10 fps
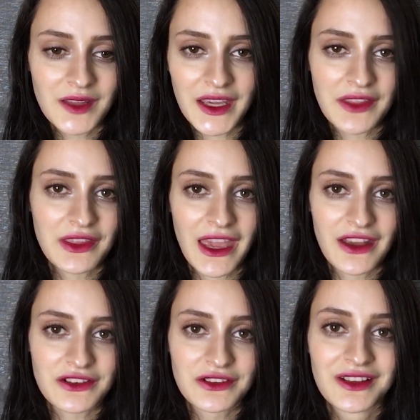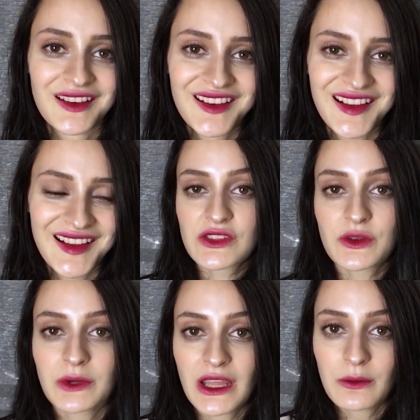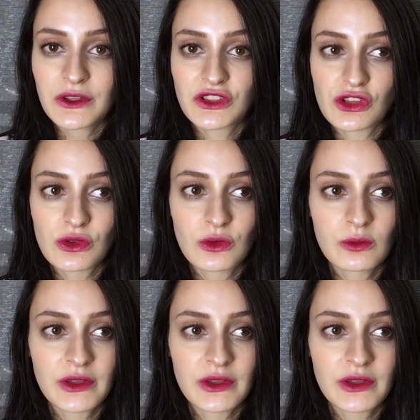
I got the cash. So what I would do,